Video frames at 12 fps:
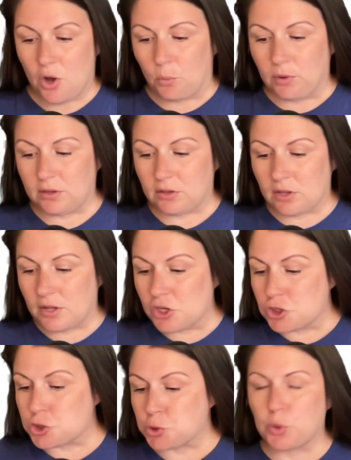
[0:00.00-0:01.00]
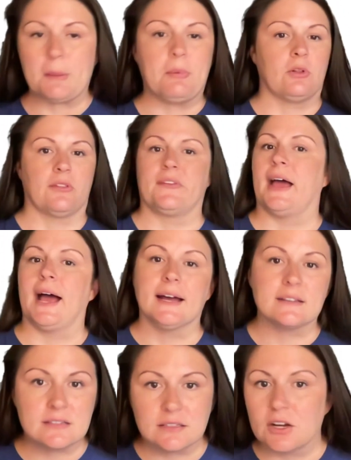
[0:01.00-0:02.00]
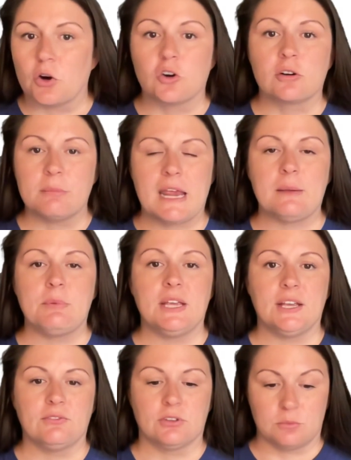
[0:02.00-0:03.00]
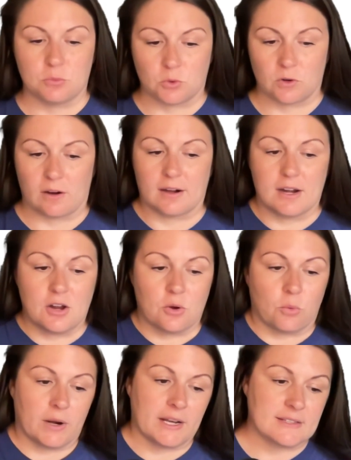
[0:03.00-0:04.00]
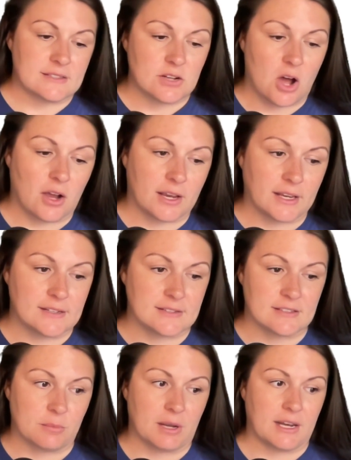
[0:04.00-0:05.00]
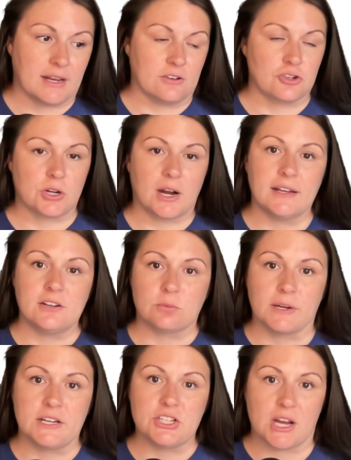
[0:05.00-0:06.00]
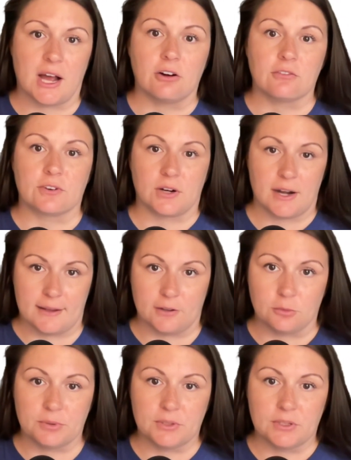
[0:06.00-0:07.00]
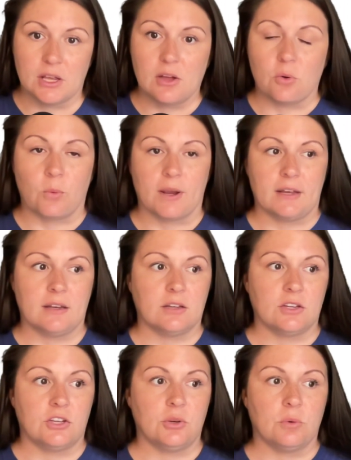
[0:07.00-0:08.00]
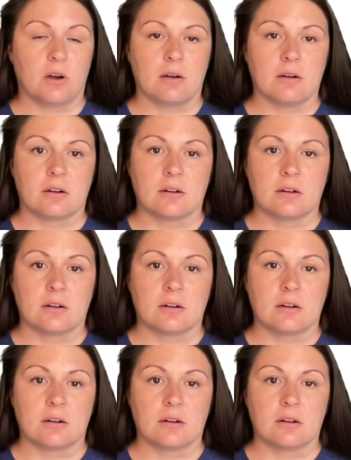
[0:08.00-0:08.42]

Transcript: Well, triple that, or maybe even more, when it's talking to somebody and trying to reach out for help when you are